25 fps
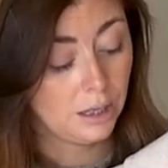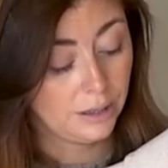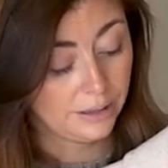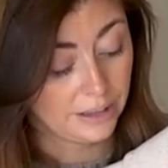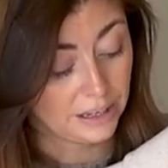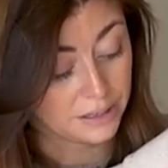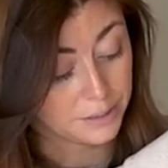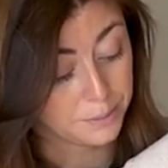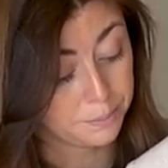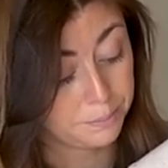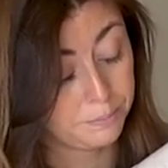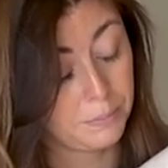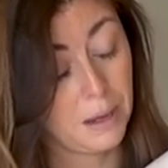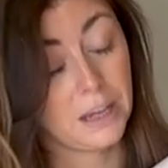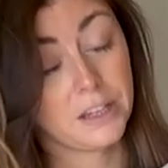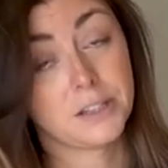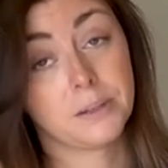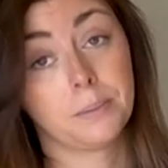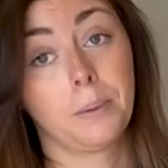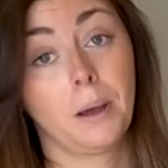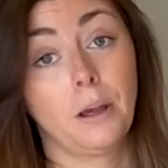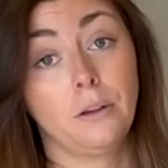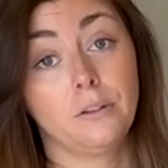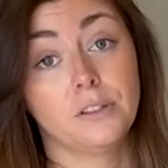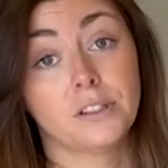That's, I
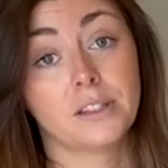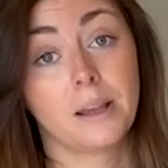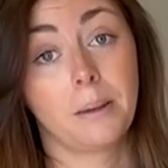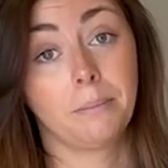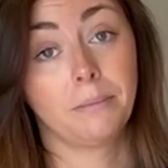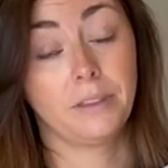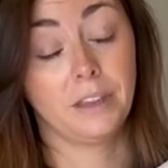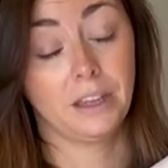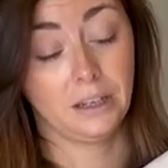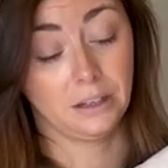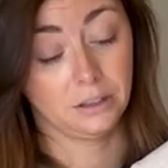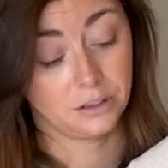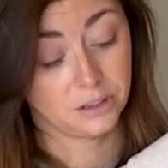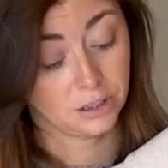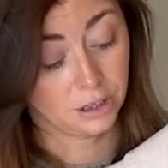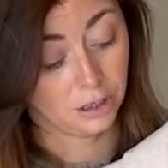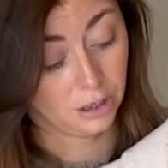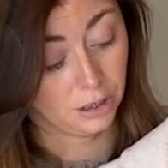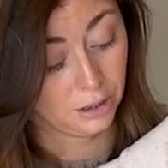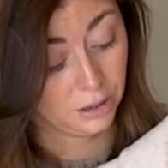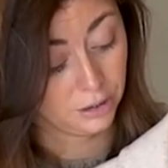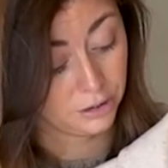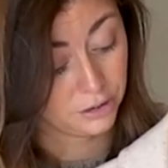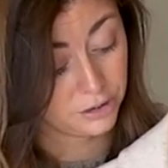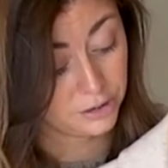suppose, something
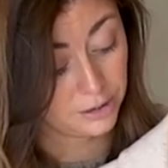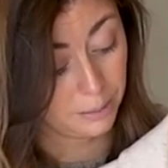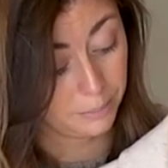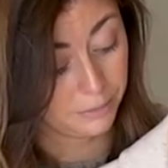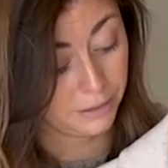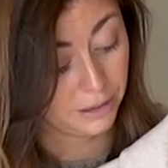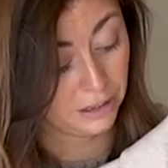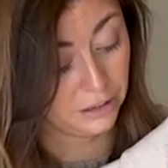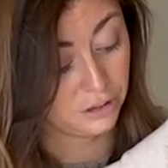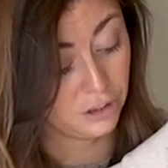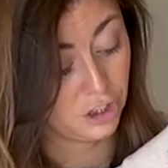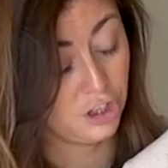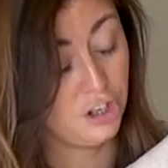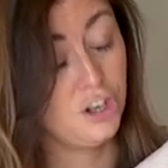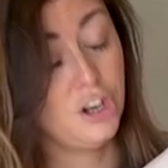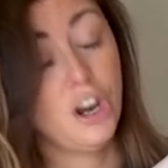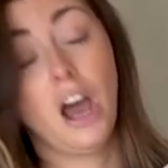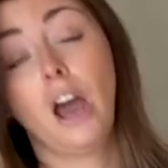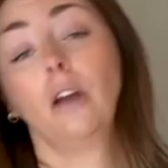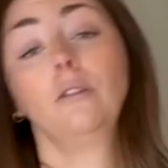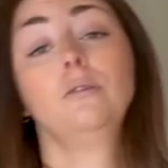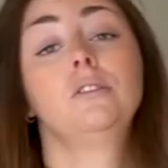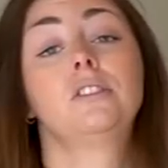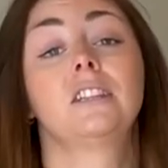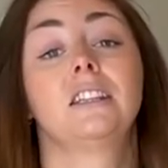to
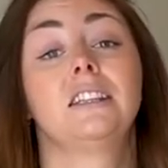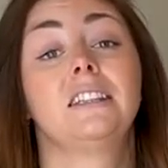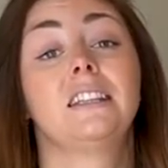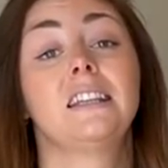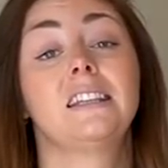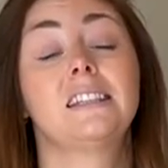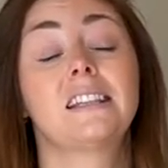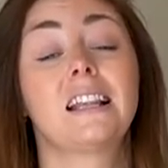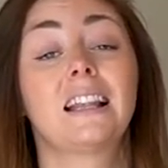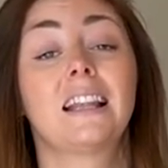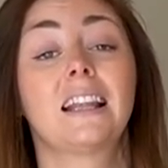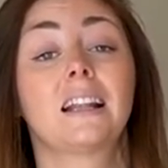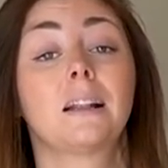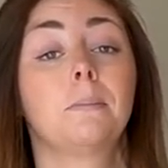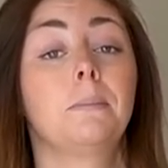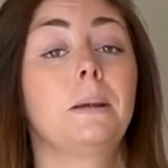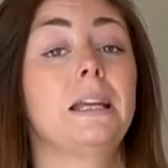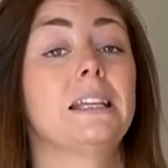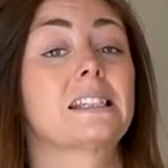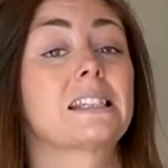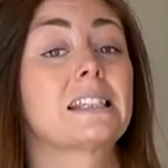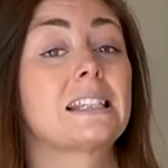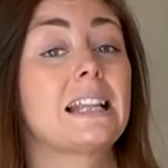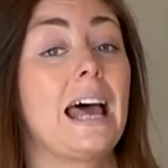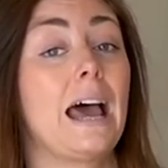note. It is a little bit
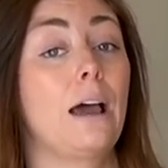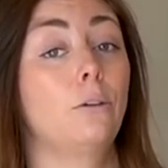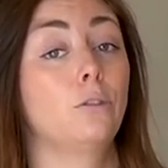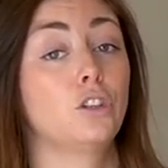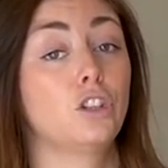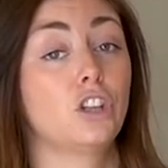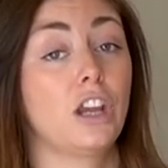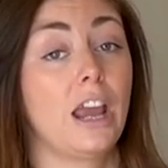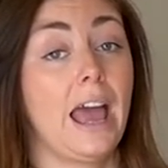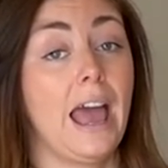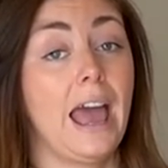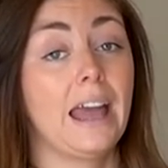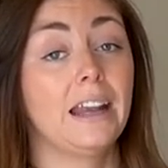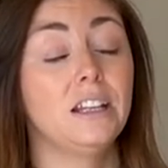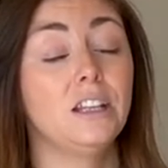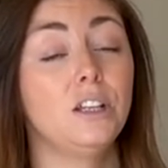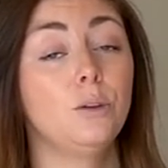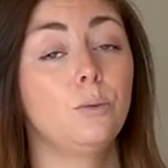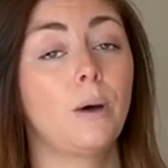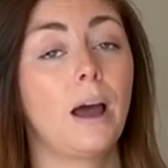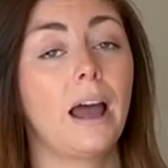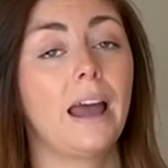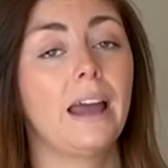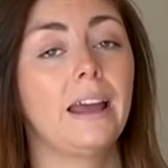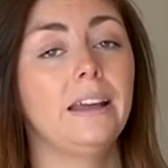slouchier
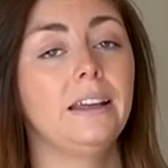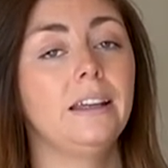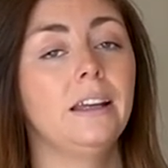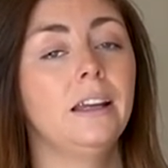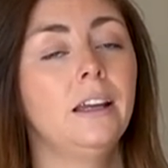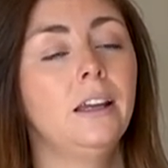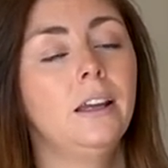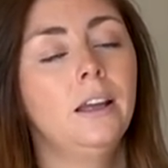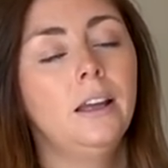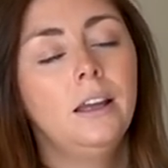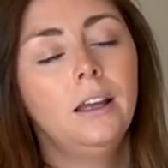anyway,